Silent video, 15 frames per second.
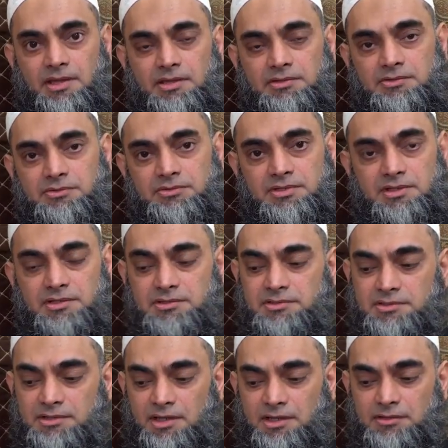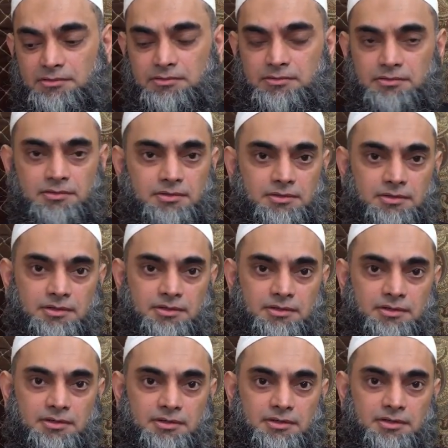into their sect
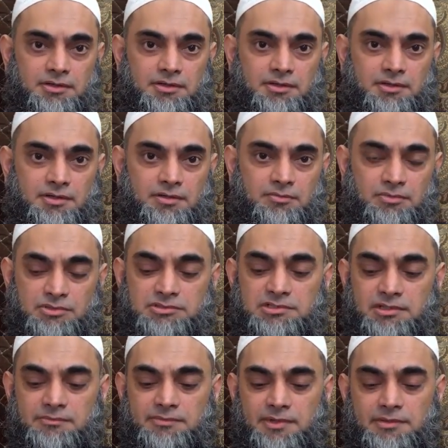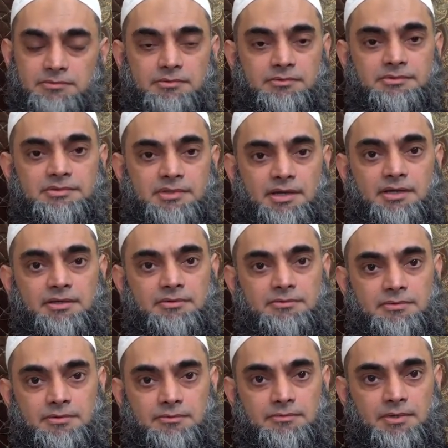Muslims that to recite a
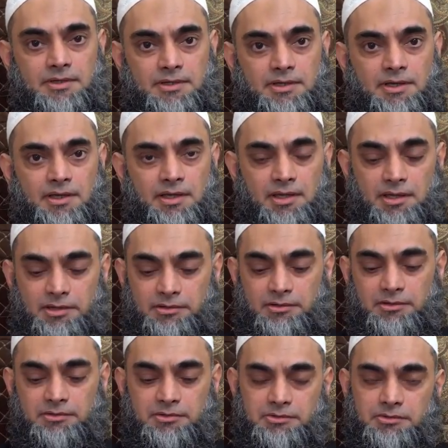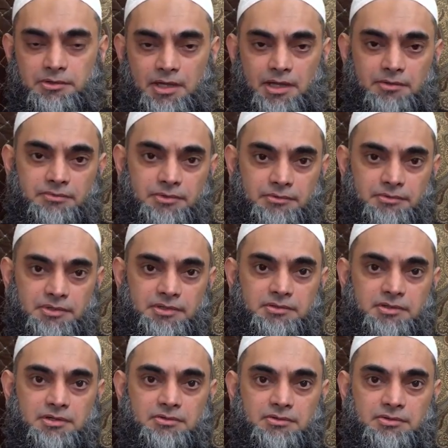Surah Waqiyah in order to have the
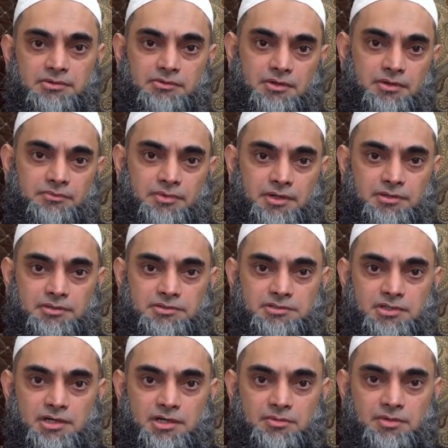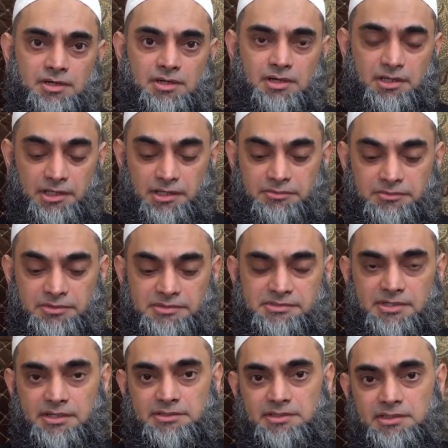risk, in order to find a job, and to
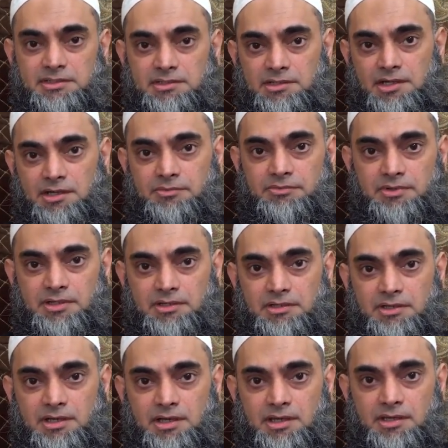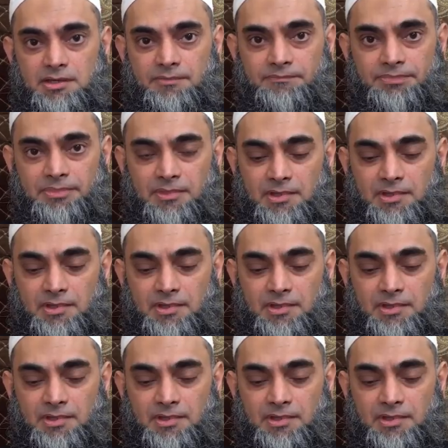recite that on every night,